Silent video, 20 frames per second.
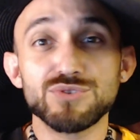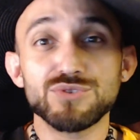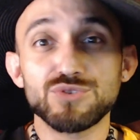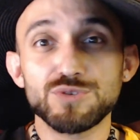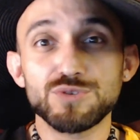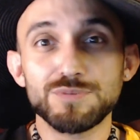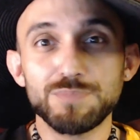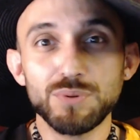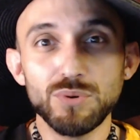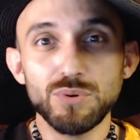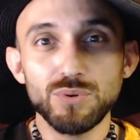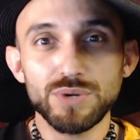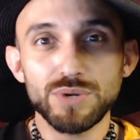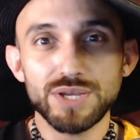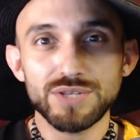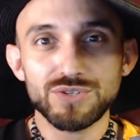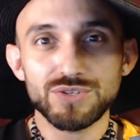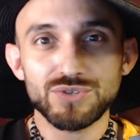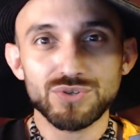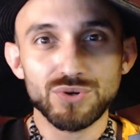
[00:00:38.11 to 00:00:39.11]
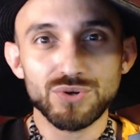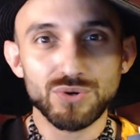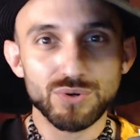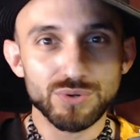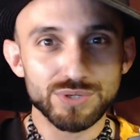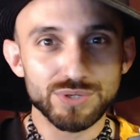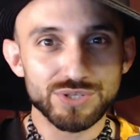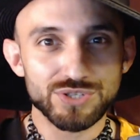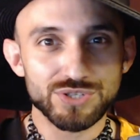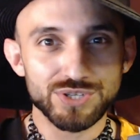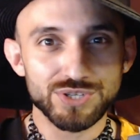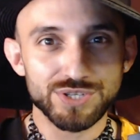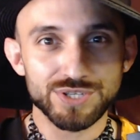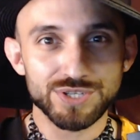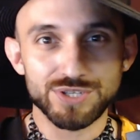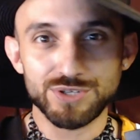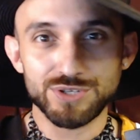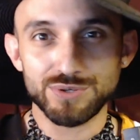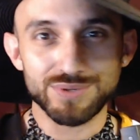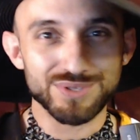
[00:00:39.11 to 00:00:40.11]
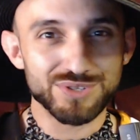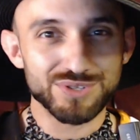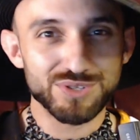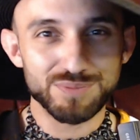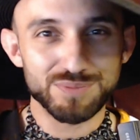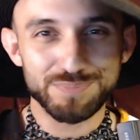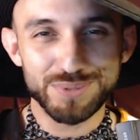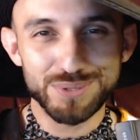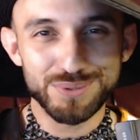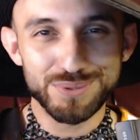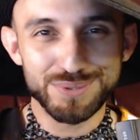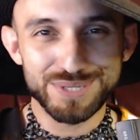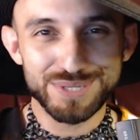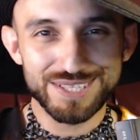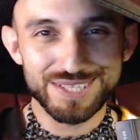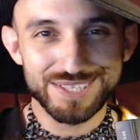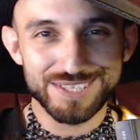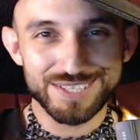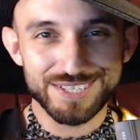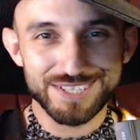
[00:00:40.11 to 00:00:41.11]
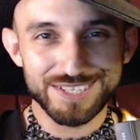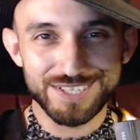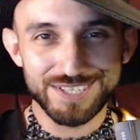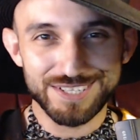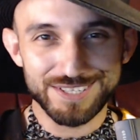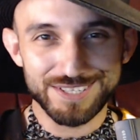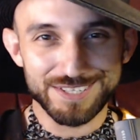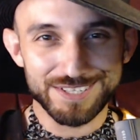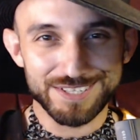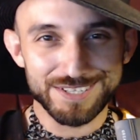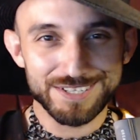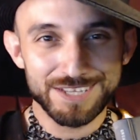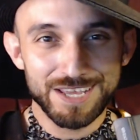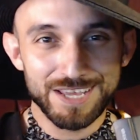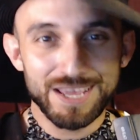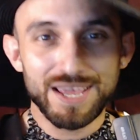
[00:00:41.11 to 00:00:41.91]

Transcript: spooky stories to you during spooky season.